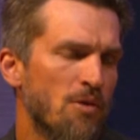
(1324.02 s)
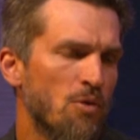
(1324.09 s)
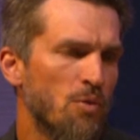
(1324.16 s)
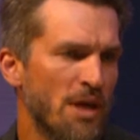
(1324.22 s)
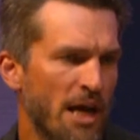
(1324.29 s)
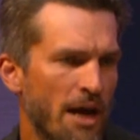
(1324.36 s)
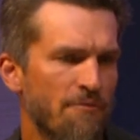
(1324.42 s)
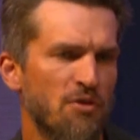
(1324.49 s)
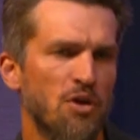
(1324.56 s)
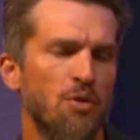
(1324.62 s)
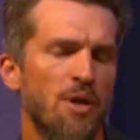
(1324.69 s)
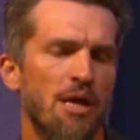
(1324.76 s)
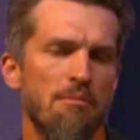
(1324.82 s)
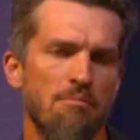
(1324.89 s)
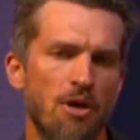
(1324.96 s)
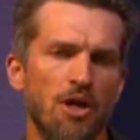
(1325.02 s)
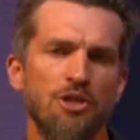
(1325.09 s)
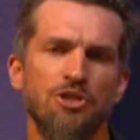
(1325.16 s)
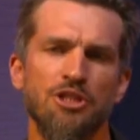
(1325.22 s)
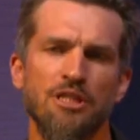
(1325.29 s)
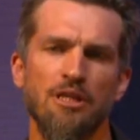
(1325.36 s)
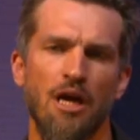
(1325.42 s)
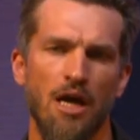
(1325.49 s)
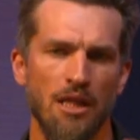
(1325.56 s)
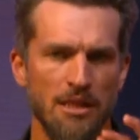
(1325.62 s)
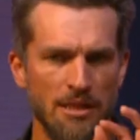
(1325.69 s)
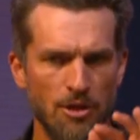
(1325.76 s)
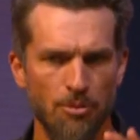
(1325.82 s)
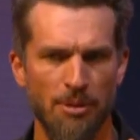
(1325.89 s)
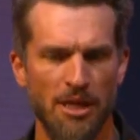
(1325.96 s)
We have to create margin a
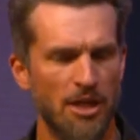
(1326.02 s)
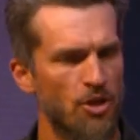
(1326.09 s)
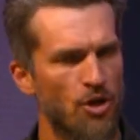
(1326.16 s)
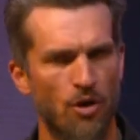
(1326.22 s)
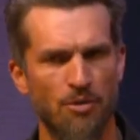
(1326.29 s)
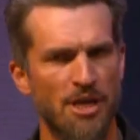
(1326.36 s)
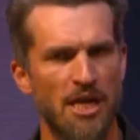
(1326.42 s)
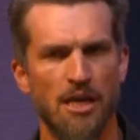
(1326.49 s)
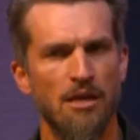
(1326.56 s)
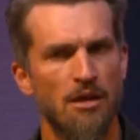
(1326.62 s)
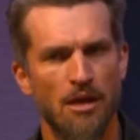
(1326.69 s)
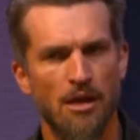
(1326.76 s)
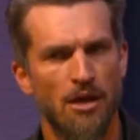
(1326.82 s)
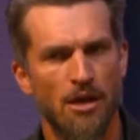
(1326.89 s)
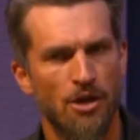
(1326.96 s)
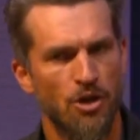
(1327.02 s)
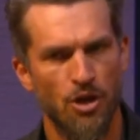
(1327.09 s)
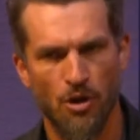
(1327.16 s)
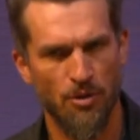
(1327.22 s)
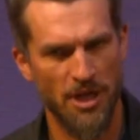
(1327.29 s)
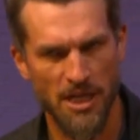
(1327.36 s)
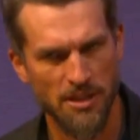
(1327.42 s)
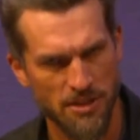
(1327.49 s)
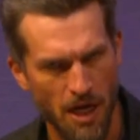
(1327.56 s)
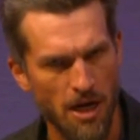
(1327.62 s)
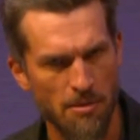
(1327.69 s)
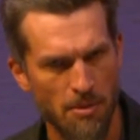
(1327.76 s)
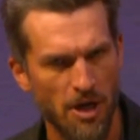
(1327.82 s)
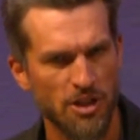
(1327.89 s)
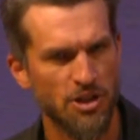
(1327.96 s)
little bit. You don't need a ton
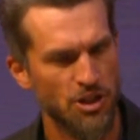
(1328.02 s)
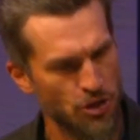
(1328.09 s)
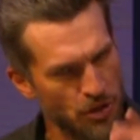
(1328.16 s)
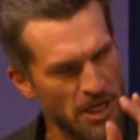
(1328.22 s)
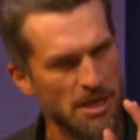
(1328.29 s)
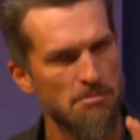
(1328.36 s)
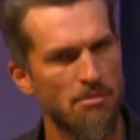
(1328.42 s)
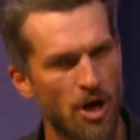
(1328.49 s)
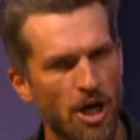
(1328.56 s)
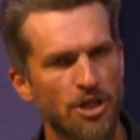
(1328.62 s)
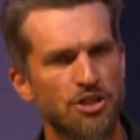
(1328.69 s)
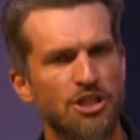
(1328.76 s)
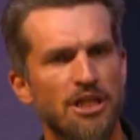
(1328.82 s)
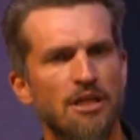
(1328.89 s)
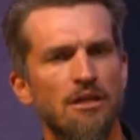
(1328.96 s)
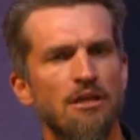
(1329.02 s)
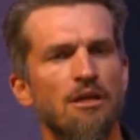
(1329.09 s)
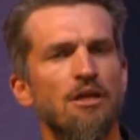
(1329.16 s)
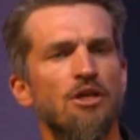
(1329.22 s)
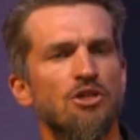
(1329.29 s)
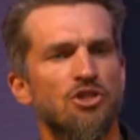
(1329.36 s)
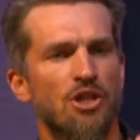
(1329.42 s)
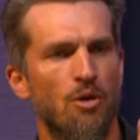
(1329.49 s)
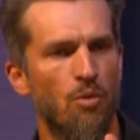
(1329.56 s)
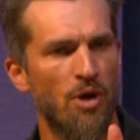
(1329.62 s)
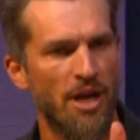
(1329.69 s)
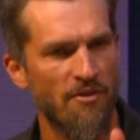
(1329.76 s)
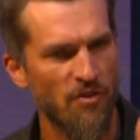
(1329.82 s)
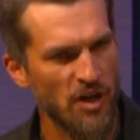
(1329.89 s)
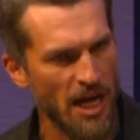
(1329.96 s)
of margin. You need margin so that
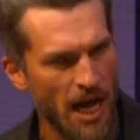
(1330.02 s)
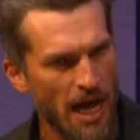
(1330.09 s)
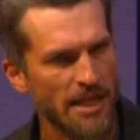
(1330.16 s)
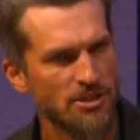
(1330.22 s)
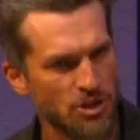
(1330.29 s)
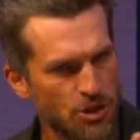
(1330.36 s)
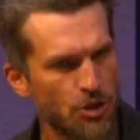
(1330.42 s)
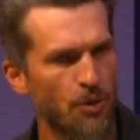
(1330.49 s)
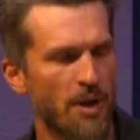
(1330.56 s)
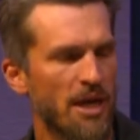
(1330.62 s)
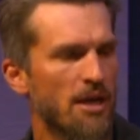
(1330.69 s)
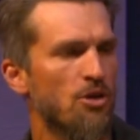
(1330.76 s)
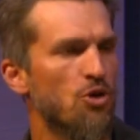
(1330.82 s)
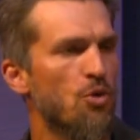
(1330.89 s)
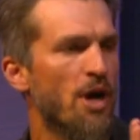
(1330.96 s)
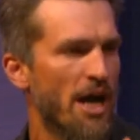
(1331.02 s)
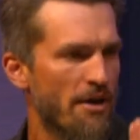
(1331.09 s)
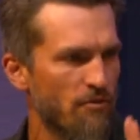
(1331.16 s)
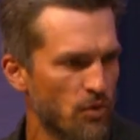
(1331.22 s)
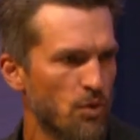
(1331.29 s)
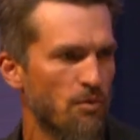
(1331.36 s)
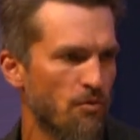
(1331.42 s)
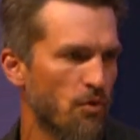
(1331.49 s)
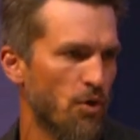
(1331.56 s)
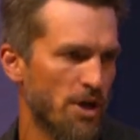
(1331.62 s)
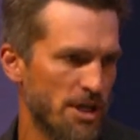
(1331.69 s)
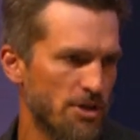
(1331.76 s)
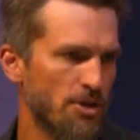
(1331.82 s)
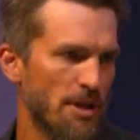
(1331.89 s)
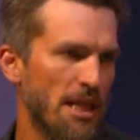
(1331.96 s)
whatever God's doing, you have room for
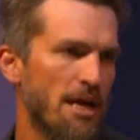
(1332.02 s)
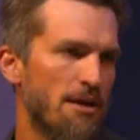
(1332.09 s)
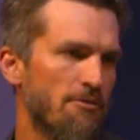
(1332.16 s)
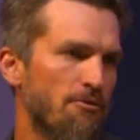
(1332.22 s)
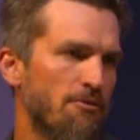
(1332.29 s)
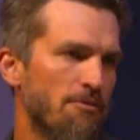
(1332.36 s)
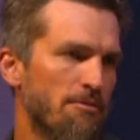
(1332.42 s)
it in your life.